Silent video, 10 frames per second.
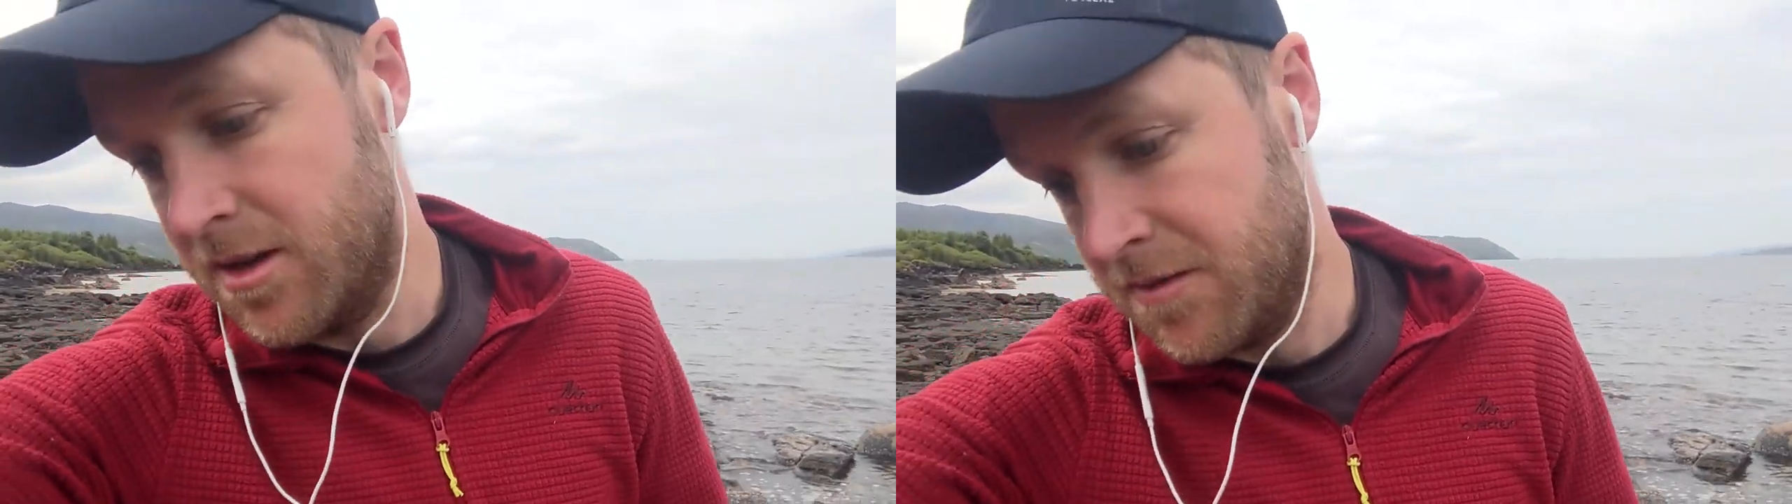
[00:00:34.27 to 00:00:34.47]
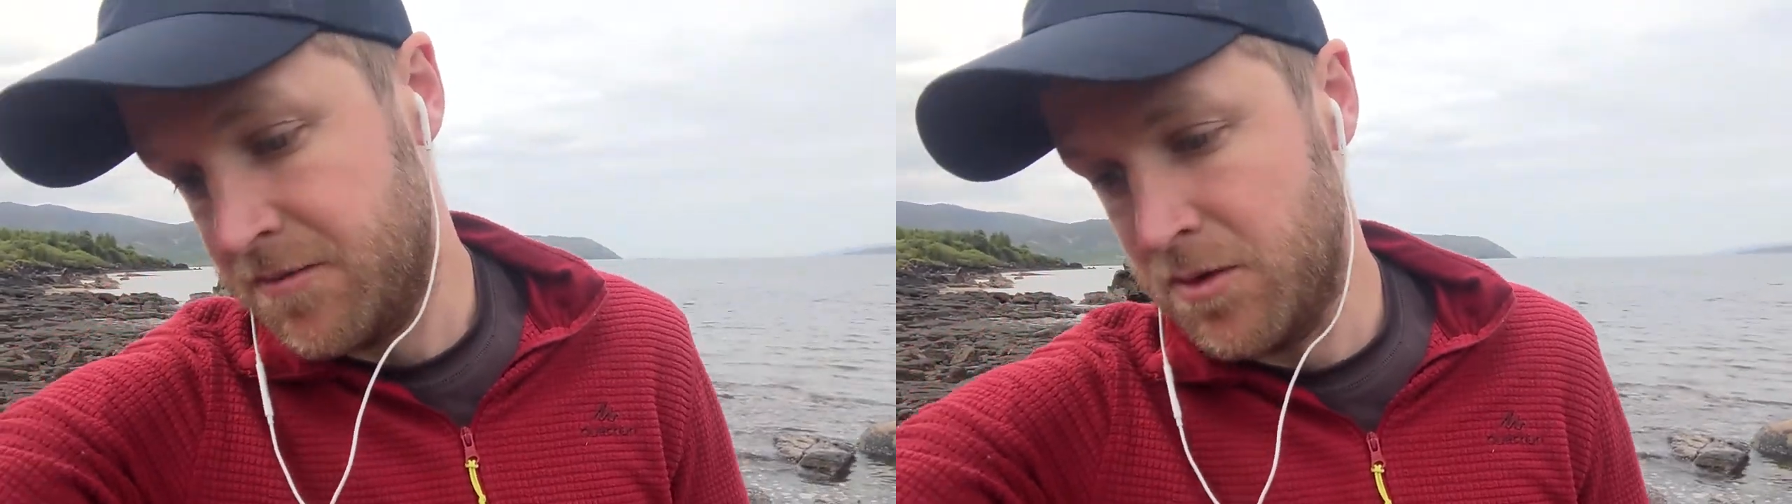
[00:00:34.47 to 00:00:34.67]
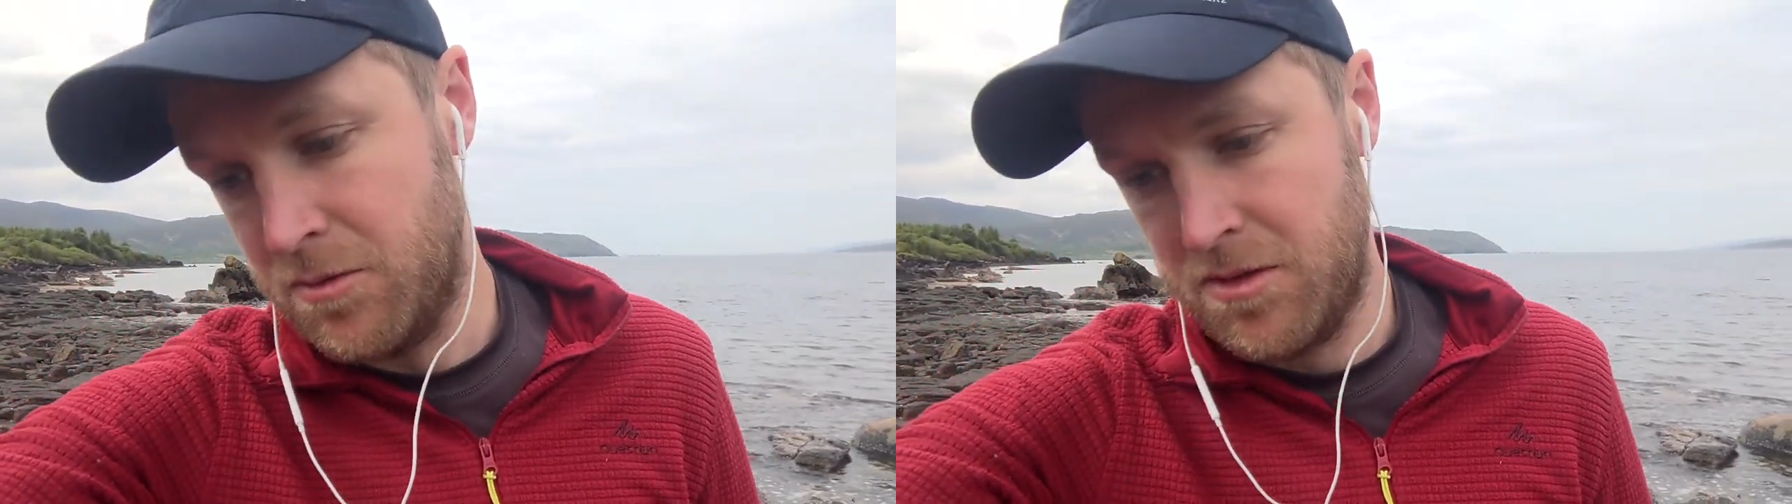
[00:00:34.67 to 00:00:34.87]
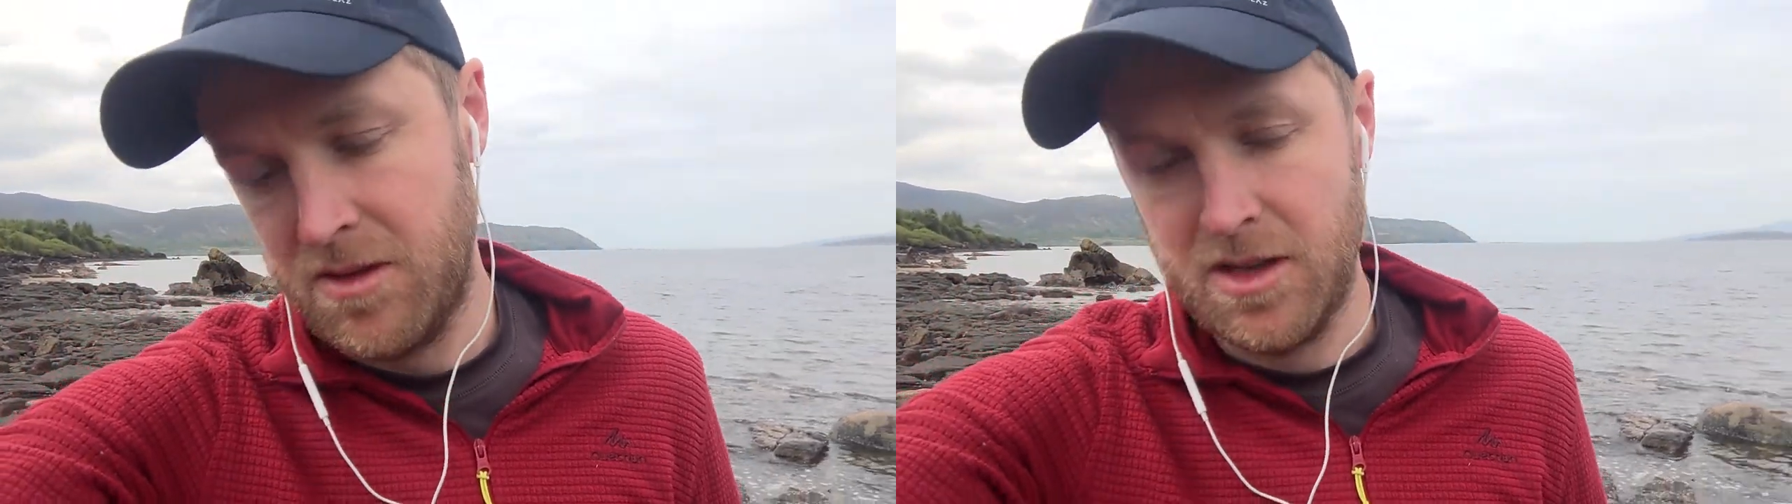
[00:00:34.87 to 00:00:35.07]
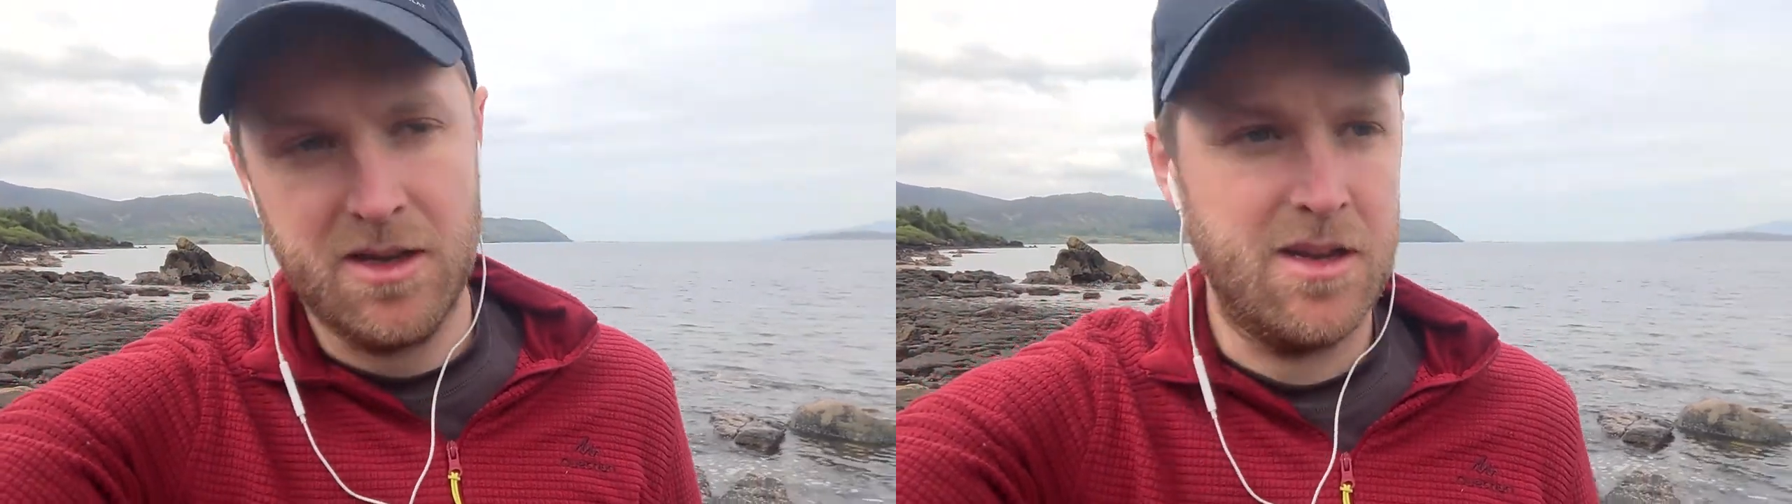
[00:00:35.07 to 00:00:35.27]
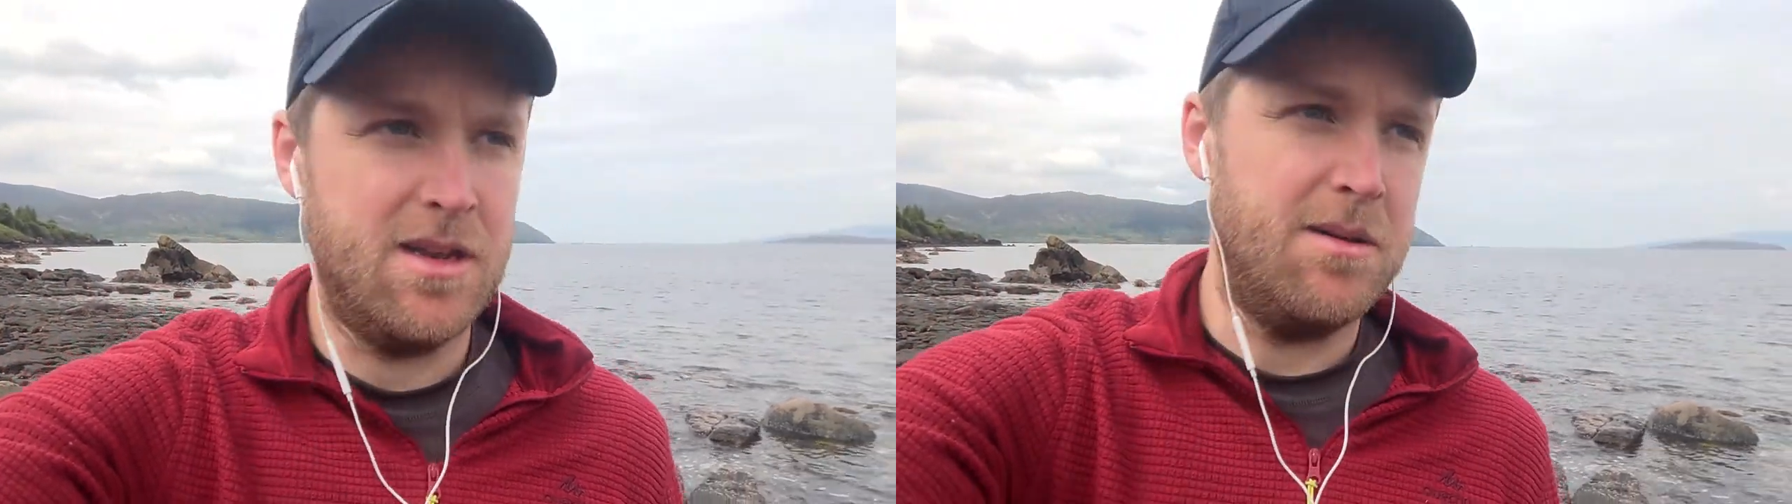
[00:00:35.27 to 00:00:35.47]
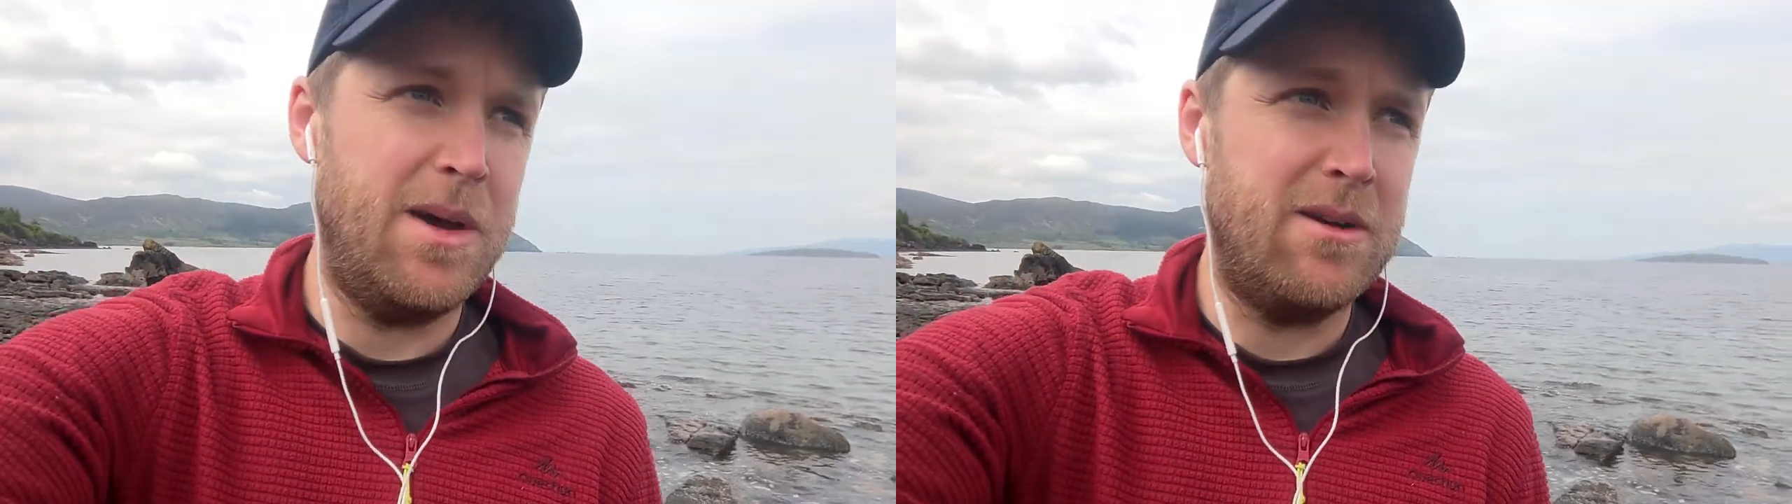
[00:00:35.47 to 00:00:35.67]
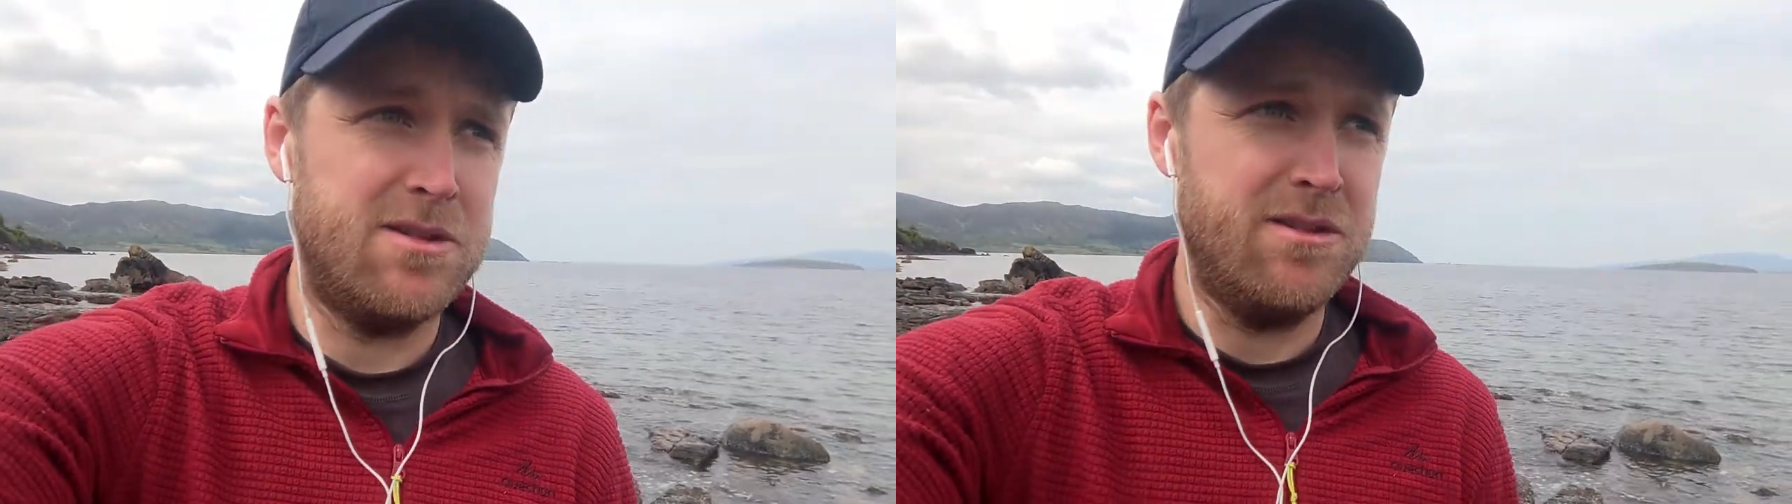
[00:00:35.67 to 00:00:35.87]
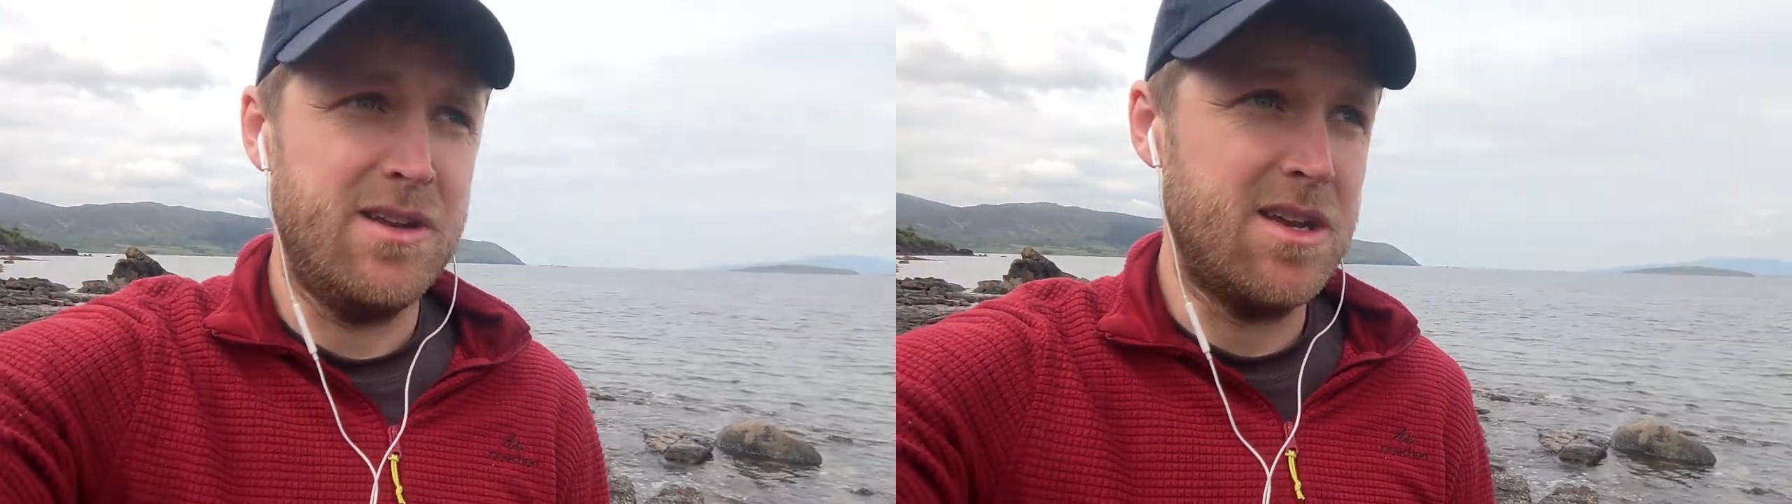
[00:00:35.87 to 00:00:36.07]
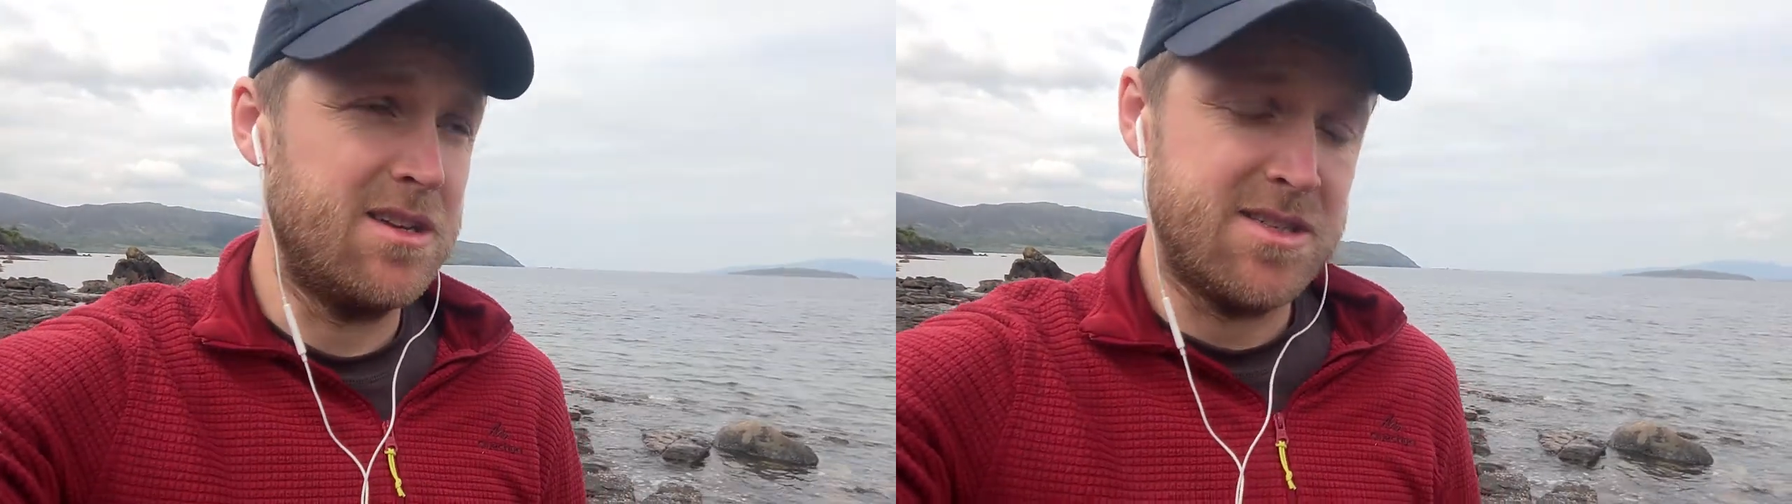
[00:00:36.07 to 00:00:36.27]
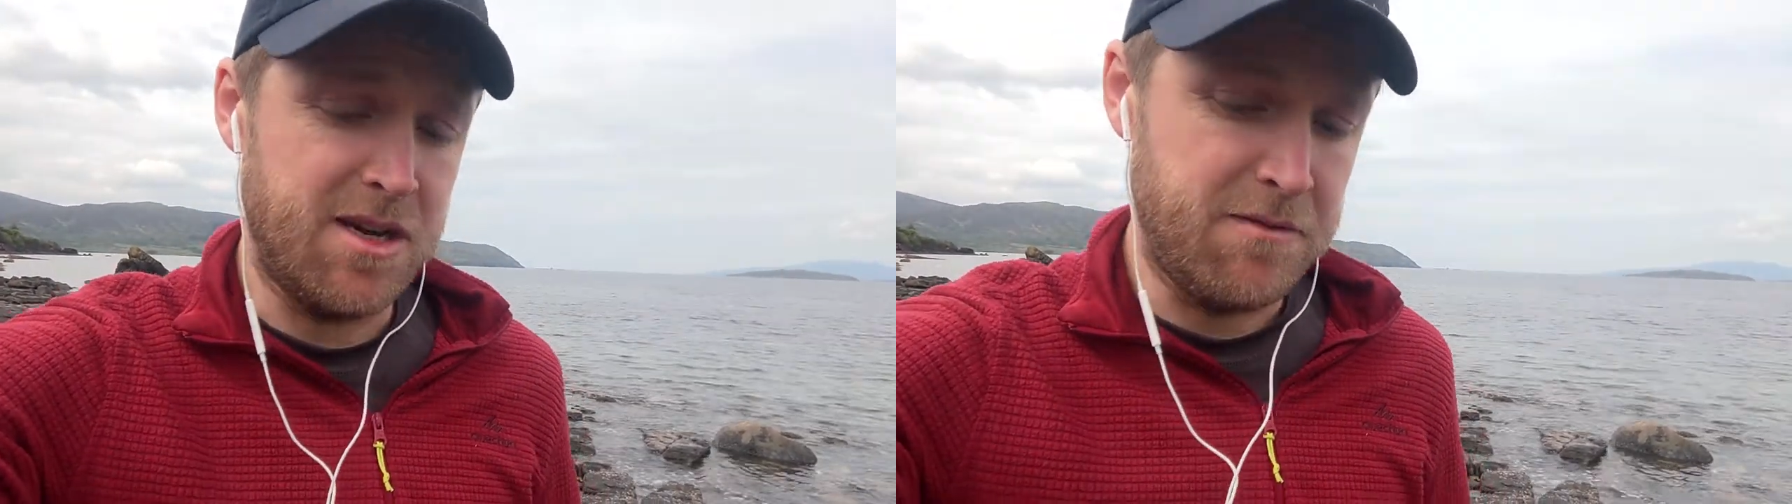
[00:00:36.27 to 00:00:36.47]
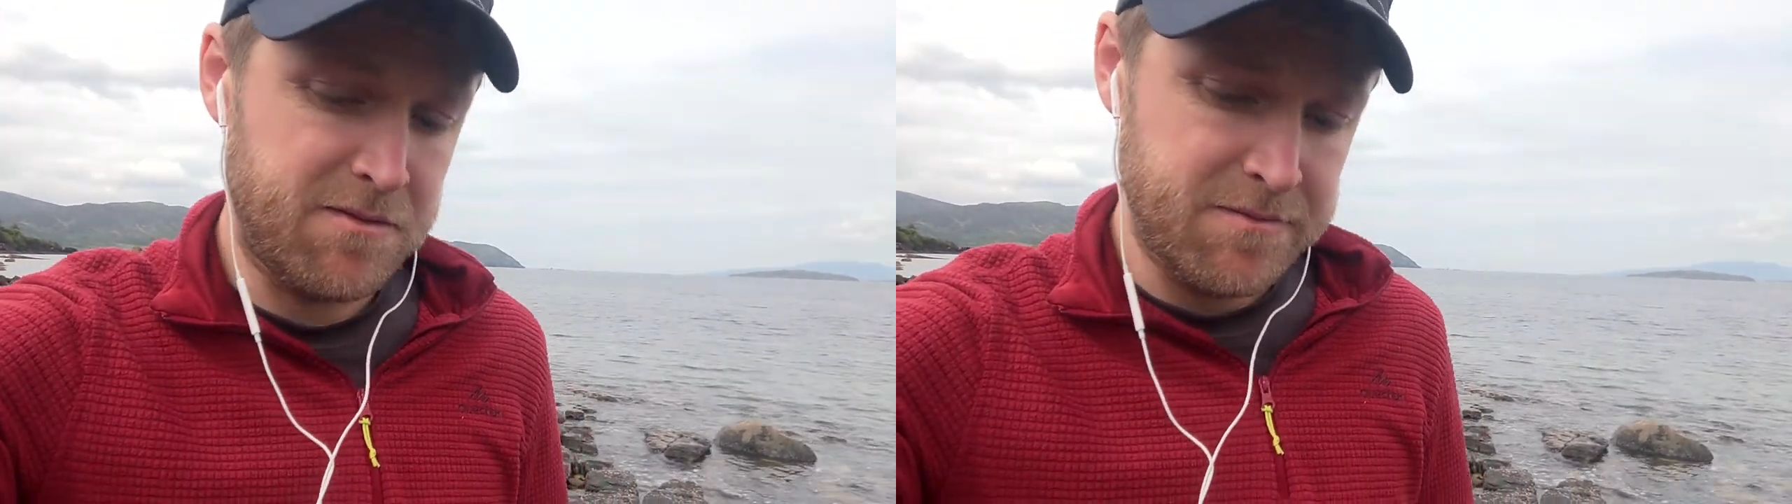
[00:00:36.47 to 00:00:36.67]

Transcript: if you're thinking about doing it yourself.